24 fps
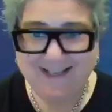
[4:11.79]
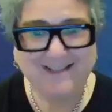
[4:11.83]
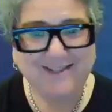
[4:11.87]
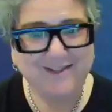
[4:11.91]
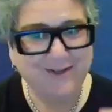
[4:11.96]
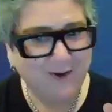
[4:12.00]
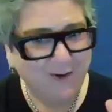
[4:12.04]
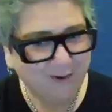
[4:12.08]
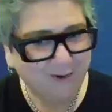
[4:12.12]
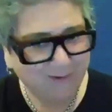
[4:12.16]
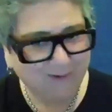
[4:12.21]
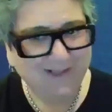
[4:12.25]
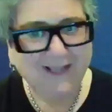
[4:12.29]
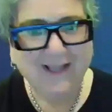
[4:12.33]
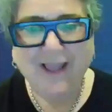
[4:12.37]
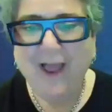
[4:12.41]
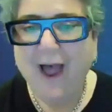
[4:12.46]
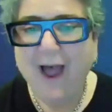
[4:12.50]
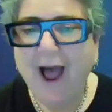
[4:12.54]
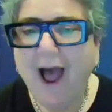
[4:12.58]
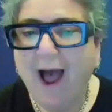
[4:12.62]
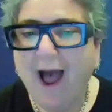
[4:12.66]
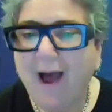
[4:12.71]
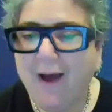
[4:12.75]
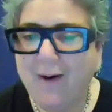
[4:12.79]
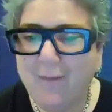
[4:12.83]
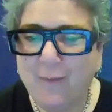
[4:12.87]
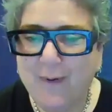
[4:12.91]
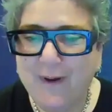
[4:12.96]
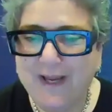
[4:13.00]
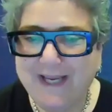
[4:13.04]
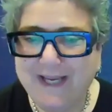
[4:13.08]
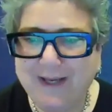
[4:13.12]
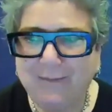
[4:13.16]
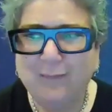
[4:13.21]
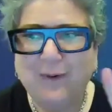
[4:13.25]
So uh,
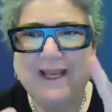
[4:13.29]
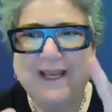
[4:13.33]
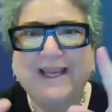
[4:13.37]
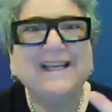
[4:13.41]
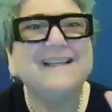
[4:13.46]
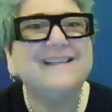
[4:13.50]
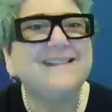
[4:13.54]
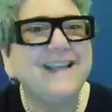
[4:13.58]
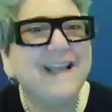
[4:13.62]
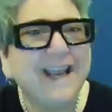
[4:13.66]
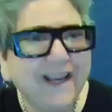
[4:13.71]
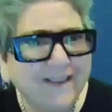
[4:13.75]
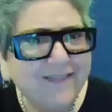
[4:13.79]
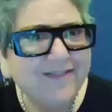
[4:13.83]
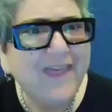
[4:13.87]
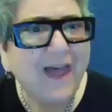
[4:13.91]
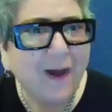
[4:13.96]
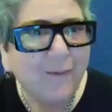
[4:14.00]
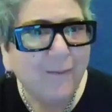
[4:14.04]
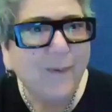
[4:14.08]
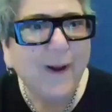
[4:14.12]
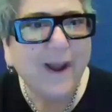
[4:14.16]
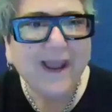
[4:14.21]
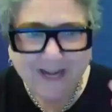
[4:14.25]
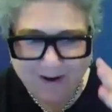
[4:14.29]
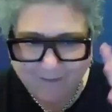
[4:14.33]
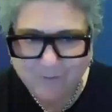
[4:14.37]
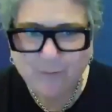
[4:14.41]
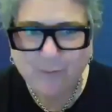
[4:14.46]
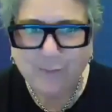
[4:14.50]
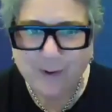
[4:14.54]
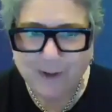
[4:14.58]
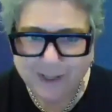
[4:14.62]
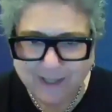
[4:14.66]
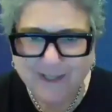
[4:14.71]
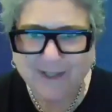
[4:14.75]
we can we can say it that way, and
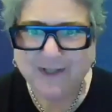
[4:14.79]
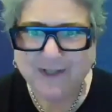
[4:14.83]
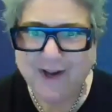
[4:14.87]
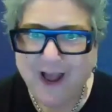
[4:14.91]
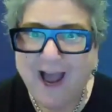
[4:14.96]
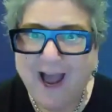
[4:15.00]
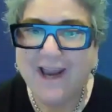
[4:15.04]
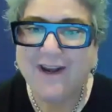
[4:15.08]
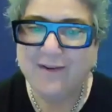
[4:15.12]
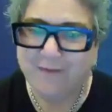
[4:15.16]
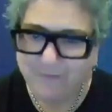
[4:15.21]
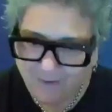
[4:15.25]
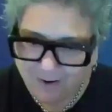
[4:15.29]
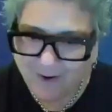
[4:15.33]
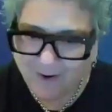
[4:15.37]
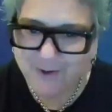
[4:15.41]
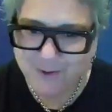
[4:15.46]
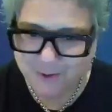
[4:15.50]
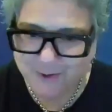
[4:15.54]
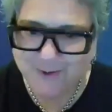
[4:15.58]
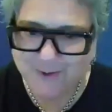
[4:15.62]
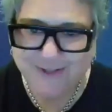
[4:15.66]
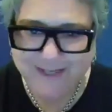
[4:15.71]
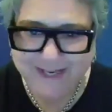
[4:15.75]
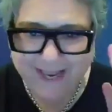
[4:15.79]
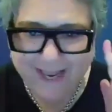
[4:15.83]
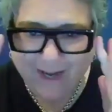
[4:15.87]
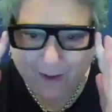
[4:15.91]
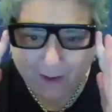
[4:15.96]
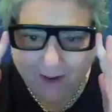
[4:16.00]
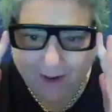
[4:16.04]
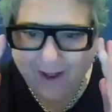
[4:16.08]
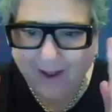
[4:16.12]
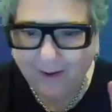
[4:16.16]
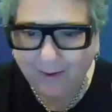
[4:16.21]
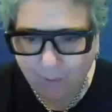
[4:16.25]
everyone can kind of
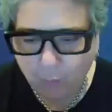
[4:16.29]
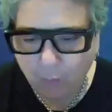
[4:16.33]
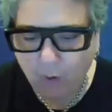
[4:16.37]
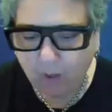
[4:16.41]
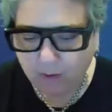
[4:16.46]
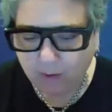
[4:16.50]
understand uh,